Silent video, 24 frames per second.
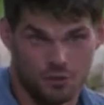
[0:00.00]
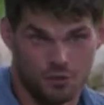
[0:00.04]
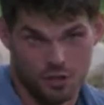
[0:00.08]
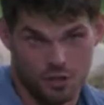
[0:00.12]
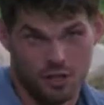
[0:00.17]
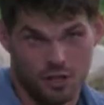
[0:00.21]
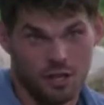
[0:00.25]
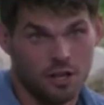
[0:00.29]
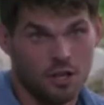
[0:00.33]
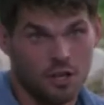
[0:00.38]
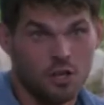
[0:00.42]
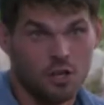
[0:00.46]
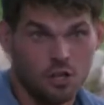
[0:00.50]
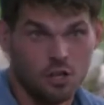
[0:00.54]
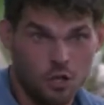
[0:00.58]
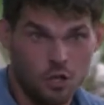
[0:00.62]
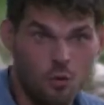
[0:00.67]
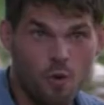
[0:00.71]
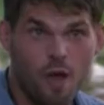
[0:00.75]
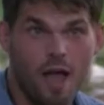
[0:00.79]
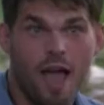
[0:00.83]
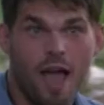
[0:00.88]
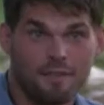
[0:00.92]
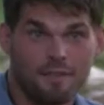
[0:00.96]
Is like, that ever
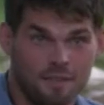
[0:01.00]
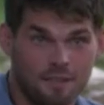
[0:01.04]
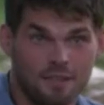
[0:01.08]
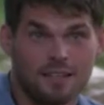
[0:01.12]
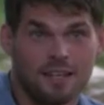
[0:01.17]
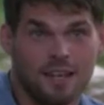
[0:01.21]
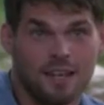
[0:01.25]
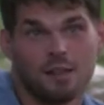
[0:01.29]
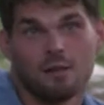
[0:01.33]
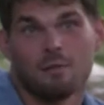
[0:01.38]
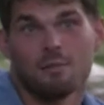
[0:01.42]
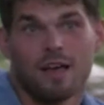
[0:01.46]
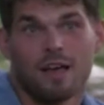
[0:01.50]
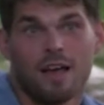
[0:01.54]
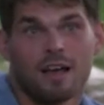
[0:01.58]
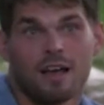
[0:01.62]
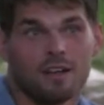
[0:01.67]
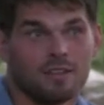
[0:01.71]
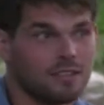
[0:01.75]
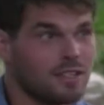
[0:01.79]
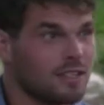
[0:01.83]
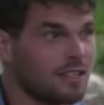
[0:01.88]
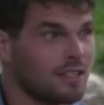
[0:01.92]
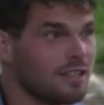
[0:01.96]
you said, have to tell him that?
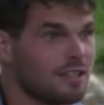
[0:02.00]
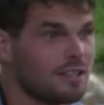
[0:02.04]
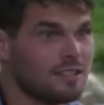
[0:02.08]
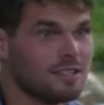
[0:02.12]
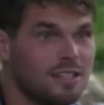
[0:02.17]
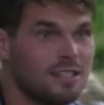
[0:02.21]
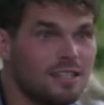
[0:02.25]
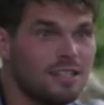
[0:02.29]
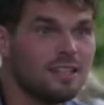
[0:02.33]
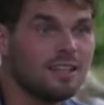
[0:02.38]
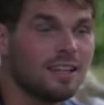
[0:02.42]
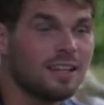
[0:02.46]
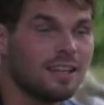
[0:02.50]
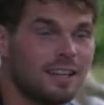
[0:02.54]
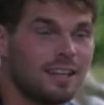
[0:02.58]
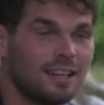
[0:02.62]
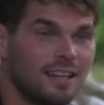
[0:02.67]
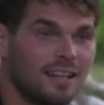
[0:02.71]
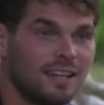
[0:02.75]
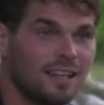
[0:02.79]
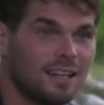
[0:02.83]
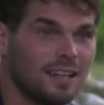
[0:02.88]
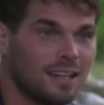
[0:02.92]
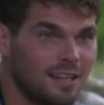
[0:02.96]
I was like, because he
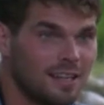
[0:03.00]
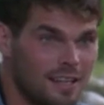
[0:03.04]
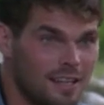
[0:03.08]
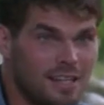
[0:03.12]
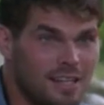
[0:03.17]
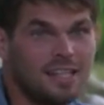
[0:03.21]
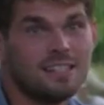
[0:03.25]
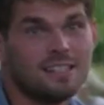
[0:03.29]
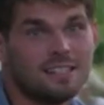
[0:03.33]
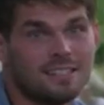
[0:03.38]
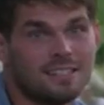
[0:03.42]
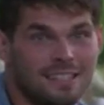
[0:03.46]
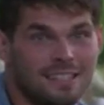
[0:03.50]
needs